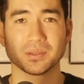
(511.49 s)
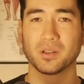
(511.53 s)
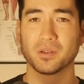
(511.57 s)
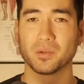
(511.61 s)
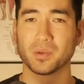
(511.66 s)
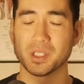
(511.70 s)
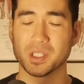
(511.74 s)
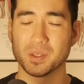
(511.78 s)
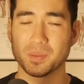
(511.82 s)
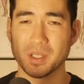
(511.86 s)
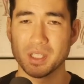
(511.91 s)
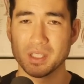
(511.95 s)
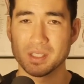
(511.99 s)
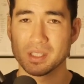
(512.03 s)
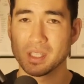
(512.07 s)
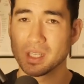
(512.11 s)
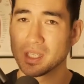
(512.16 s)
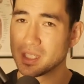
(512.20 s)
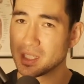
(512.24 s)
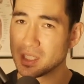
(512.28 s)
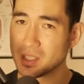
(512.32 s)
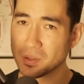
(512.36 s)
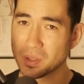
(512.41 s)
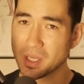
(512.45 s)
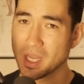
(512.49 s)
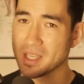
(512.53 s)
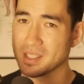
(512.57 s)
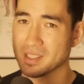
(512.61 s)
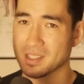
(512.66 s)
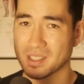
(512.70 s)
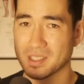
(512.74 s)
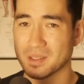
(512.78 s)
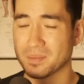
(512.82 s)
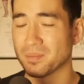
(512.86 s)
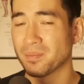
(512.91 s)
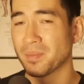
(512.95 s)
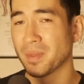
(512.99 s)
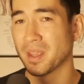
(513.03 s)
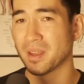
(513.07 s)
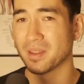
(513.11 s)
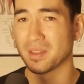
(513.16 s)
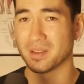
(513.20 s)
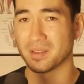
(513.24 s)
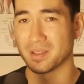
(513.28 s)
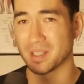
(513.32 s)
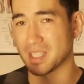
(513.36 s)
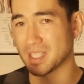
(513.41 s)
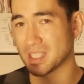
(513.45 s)
Which means, you guessed it,
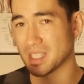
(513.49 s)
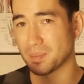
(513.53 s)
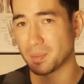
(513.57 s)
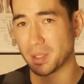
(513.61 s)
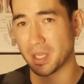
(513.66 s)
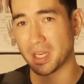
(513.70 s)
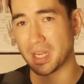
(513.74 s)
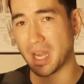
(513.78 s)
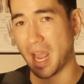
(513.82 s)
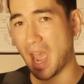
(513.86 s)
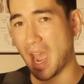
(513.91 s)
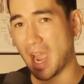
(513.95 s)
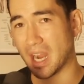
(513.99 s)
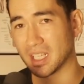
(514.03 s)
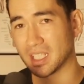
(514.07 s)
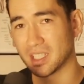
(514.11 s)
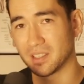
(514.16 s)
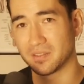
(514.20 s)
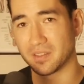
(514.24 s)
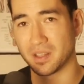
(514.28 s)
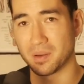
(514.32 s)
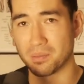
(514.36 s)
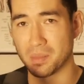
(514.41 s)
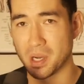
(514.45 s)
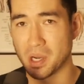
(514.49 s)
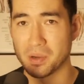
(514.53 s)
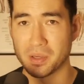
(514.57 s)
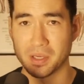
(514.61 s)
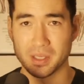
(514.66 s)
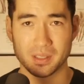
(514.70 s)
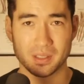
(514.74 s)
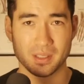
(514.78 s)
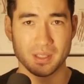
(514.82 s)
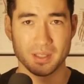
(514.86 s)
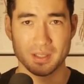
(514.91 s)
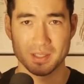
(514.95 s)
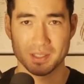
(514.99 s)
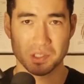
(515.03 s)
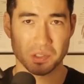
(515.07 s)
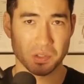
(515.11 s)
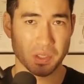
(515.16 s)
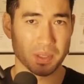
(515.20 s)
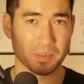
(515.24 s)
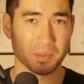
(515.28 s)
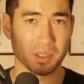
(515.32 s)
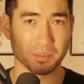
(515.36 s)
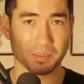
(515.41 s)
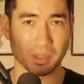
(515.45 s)
there needs to be an active component to this
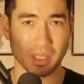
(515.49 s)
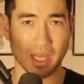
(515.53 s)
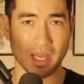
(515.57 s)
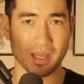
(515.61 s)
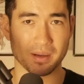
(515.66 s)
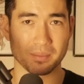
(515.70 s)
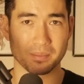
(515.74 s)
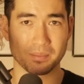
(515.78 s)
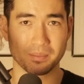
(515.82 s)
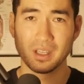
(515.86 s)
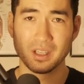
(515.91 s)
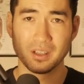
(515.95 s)
treatment plan.